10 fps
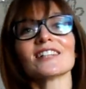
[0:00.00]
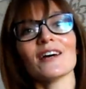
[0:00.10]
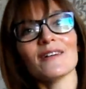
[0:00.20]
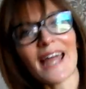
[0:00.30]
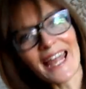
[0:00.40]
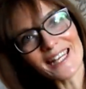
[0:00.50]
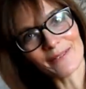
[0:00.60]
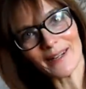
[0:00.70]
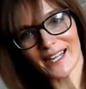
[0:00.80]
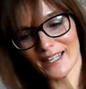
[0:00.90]
So
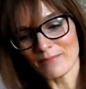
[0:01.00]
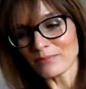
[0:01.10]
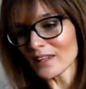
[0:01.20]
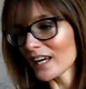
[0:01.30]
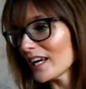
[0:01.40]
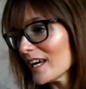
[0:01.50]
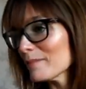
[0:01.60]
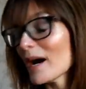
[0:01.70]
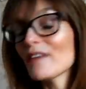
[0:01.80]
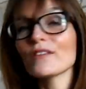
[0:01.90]
anyway,
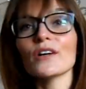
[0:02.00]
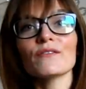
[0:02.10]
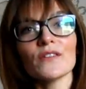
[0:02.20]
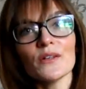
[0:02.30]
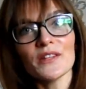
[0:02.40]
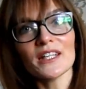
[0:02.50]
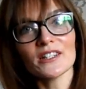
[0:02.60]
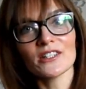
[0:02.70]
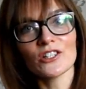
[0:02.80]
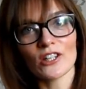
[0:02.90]
I've got a few
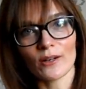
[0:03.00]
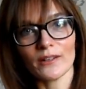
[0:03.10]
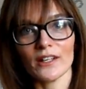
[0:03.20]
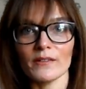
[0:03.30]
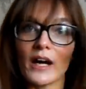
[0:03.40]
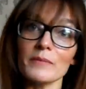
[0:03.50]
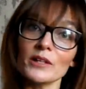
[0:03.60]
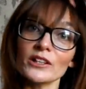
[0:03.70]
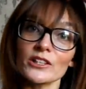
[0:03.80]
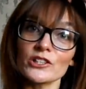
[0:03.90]
things to show you. I'm
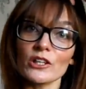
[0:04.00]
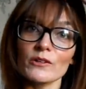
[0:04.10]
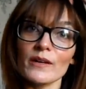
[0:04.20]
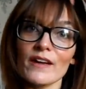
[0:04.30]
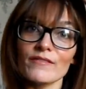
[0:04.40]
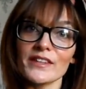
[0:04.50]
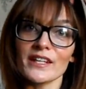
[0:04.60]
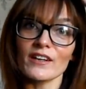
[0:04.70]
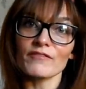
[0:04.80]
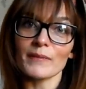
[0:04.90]
not going to show you
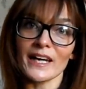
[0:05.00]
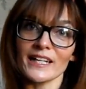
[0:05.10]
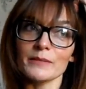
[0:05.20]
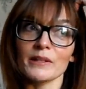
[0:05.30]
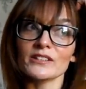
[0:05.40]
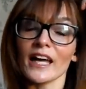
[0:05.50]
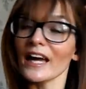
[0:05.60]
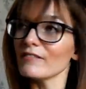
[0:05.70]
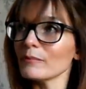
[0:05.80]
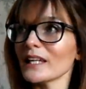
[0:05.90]
everything I've made, because I
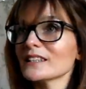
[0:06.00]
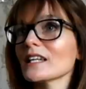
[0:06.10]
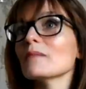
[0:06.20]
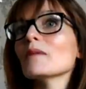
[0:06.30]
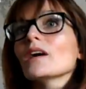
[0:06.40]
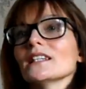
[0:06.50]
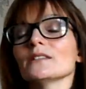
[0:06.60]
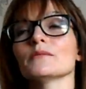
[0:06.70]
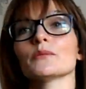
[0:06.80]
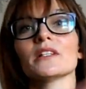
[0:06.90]
have made some
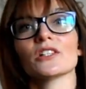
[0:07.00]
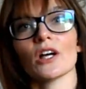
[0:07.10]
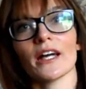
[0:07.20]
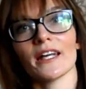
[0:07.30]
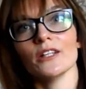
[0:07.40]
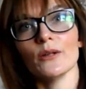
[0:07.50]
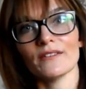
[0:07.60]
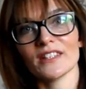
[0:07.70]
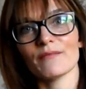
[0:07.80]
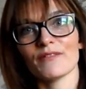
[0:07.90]
items which you
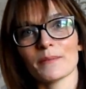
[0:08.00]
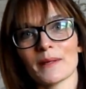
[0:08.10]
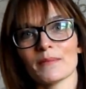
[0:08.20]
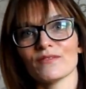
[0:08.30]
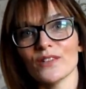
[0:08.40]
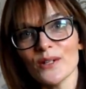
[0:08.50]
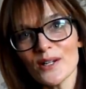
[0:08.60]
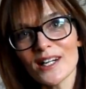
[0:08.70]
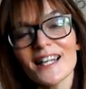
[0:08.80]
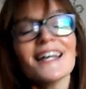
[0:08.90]
have seen from me
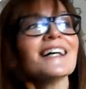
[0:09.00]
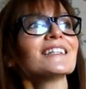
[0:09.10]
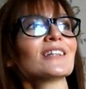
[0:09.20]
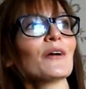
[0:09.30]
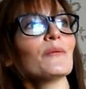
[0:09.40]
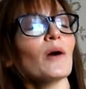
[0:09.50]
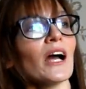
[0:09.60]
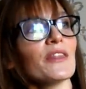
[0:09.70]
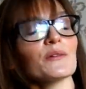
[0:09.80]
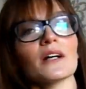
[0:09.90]
before. So
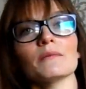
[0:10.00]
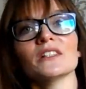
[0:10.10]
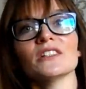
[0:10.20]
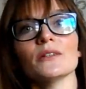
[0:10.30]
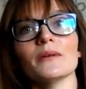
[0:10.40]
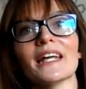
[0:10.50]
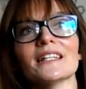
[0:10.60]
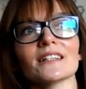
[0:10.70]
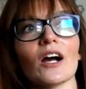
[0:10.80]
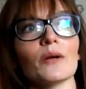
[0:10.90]
what I thought I would do
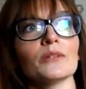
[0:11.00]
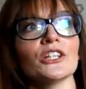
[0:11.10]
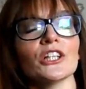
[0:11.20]
is I